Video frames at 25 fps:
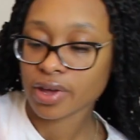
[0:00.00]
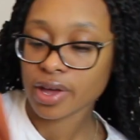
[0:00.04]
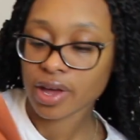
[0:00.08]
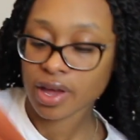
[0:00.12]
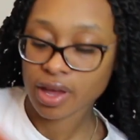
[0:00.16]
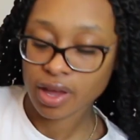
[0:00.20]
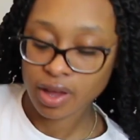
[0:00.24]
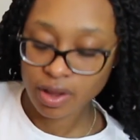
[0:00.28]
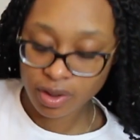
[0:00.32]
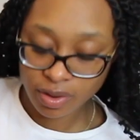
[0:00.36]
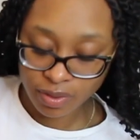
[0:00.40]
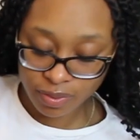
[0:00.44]

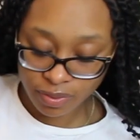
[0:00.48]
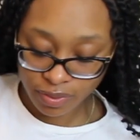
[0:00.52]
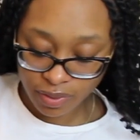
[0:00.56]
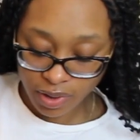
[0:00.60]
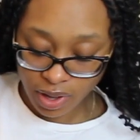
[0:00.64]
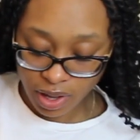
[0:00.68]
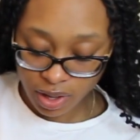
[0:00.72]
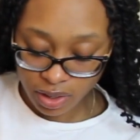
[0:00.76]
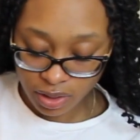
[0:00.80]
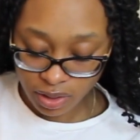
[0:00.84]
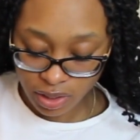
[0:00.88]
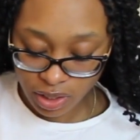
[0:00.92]
have
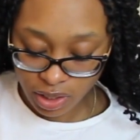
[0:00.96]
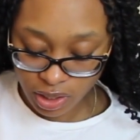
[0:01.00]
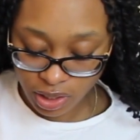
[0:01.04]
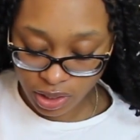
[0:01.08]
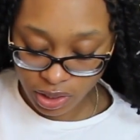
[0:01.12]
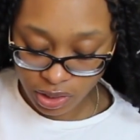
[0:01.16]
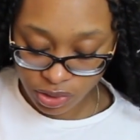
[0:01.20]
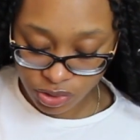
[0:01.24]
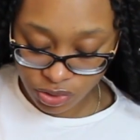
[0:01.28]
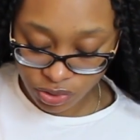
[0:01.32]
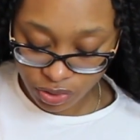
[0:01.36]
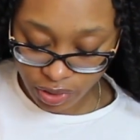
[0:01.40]
gotten
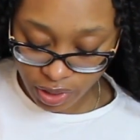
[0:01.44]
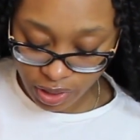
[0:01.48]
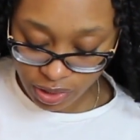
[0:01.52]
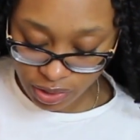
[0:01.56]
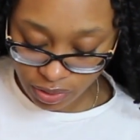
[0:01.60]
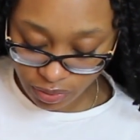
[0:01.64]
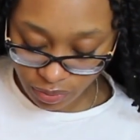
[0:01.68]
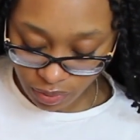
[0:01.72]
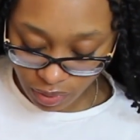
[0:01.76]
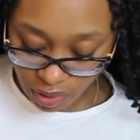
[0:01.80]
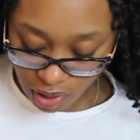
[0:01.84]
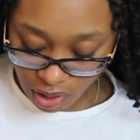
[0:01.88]
a
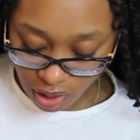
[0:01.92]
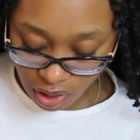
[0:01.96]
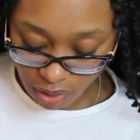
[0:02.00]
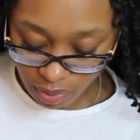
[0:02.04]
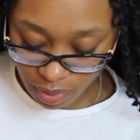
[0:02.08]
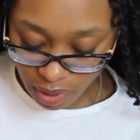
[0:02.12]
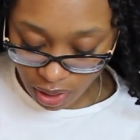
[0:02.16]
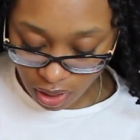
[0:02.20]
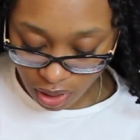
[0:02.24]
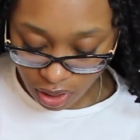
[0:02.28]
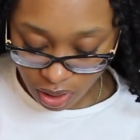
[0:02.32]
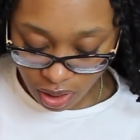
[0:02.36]
dress from
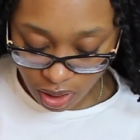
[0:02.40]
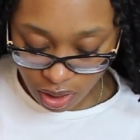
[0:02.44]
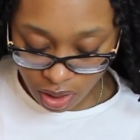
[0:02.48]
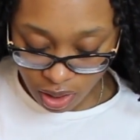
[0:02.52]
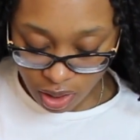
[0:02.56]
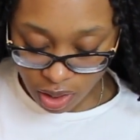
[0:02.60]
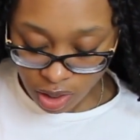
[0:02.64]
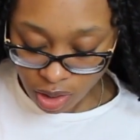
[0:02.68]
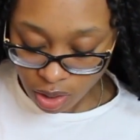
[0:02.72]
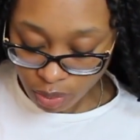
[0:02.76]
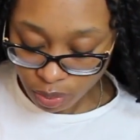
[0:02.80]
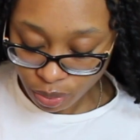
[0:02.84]

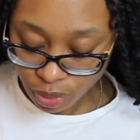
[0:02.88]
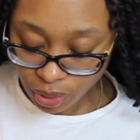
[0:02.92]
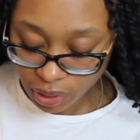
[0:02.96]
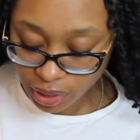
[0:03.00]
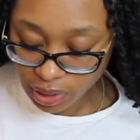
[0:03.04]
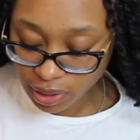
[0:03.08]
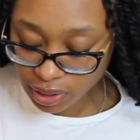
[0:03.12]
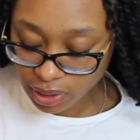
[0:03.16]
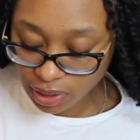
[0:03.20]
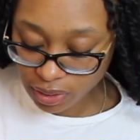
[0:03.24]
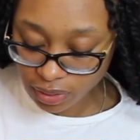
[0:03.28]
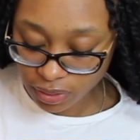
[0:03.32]

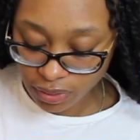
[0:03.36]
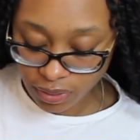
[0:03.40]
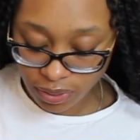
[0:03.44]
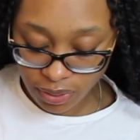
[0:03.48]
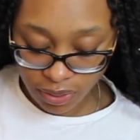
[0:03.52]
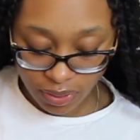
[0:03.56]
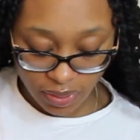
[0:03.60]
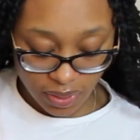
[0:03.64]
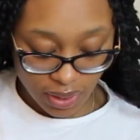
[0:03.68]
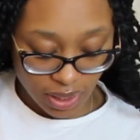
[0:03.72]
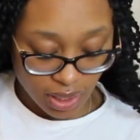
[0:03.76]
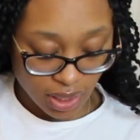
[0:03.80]
Pretty Little
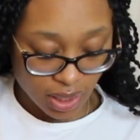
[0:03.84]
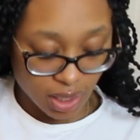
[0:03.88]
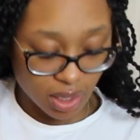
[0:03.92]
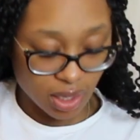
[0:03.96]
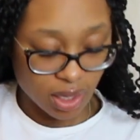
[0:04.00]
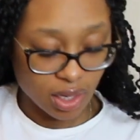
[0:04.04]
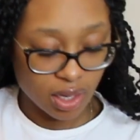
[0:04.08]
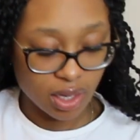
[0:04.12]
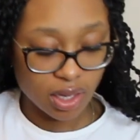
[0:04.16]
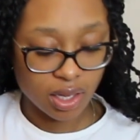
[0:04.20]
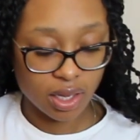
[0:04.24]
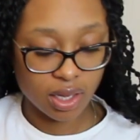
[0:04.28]

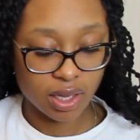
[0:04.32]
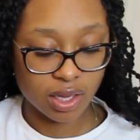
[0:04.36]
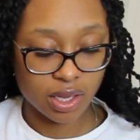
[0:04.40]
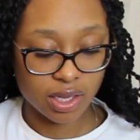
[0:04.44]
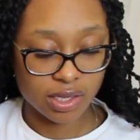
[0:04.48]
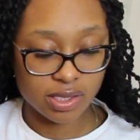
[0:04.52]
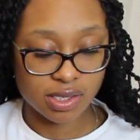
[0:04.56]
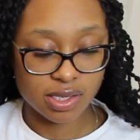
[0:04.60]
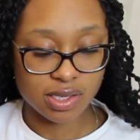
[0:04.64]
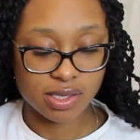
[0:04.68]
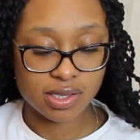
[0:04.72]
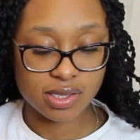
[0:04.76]
Thing.
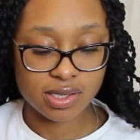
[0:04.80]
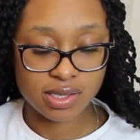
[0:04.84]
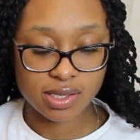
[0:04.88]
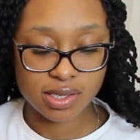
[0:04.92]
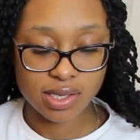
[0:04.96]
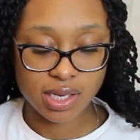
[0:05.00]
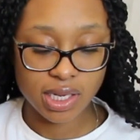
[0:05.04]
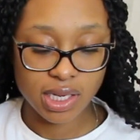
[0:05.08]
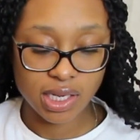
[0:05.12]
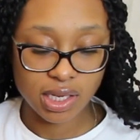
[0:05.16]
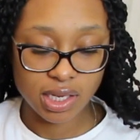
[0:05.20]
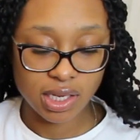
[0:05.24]
It's a
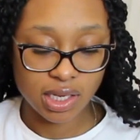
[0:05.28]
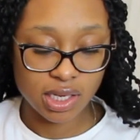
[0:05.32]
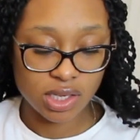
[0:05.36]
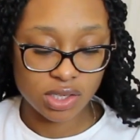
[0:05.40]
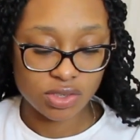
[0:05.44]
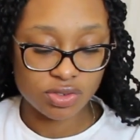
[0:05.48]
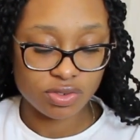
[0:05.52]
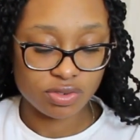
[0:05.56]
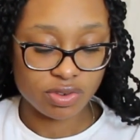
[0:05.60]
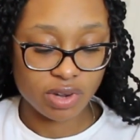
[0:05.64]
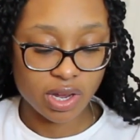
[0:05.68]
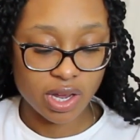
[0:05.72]
slinky
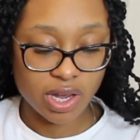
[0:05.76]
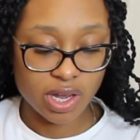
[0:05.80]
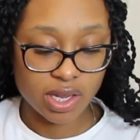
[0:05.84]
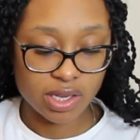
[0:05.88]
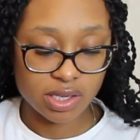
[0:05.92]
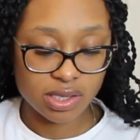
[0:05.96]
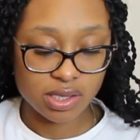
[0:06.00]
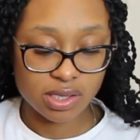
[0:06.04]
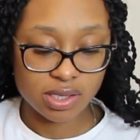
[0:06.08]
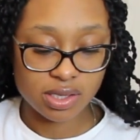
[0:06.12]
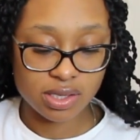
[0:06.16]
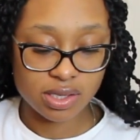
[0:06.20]

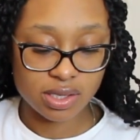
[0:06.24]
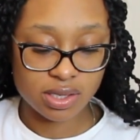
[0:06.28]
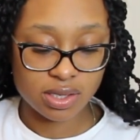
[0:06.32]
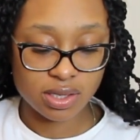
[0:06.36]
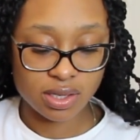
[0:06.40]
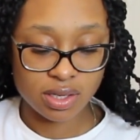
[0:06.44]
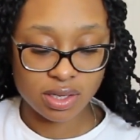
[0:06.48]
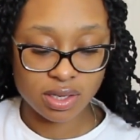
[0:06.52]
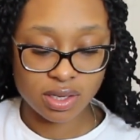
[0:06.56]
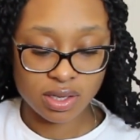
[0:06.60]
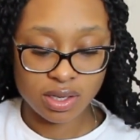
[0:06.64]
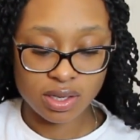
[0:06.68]

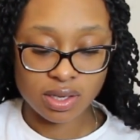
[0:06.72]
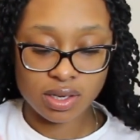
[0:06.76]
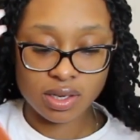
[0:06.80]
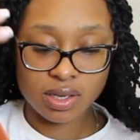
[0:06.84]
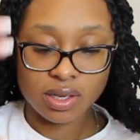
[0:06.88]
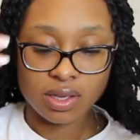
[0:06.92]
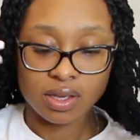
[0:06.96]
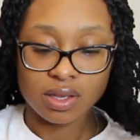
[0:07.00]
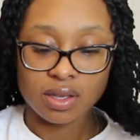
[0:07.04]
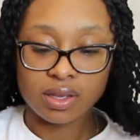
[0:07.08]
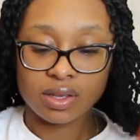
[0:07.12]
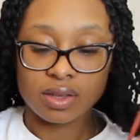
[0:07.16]
dress
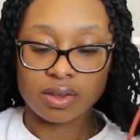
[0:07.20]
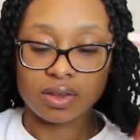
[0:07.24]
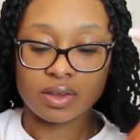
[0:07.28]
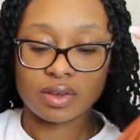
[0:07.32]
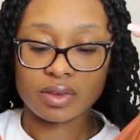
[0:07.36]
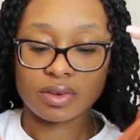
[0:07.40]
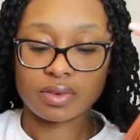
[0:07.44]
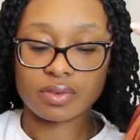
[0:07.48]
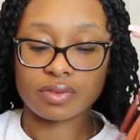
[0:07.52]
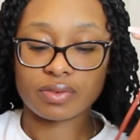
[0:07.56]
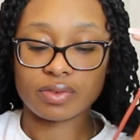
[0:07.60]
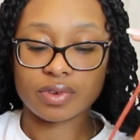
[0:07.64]

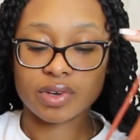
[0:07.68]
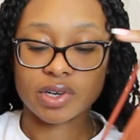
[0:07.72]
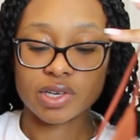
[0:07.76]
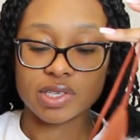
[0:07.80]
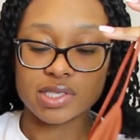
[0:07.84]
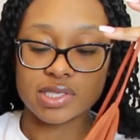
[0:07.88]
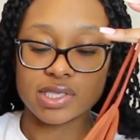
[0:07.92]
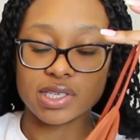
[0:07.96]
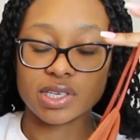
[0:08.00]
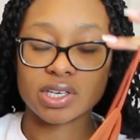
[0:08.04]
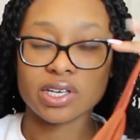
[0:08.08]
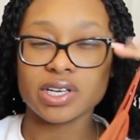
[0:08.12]
for
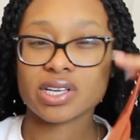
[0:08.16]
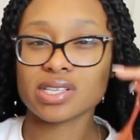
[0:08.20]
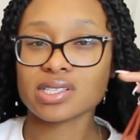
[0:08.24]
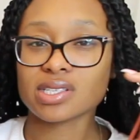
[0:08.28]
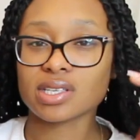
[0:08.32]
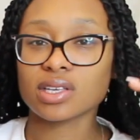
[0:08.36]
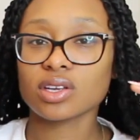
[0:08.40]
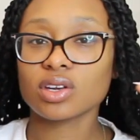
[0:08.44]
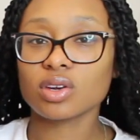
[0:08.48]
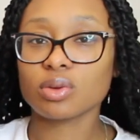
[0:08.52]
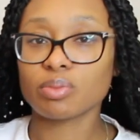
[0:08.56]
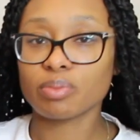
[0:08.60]
dinner. It's
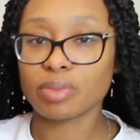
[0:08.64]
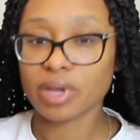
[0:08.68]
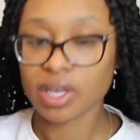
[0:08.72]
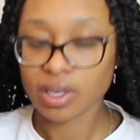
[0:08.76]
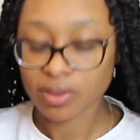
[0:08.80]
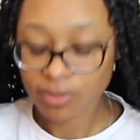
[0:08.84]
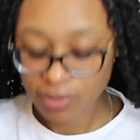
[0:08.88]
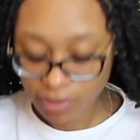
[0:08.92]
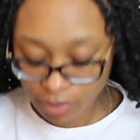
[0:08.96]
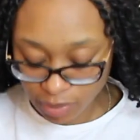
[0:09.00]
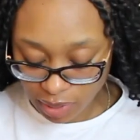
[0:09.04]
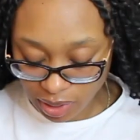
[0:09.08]
a little
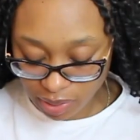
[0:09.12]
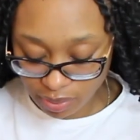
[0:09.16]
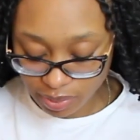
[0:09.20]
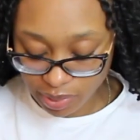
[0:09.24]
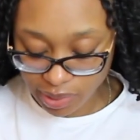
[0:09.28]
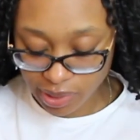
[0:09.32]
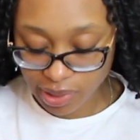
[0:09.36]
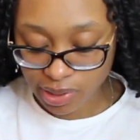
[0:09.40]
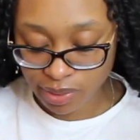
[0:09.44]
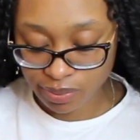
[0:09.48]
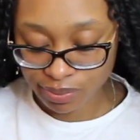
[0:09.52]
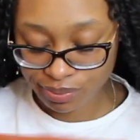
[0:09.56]
big for me,
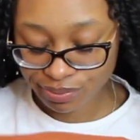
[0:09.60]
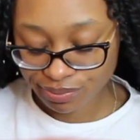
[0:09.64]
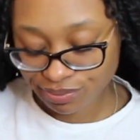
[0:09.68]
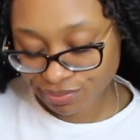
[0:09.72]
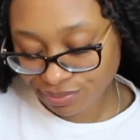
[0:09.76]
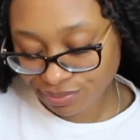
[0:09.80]
but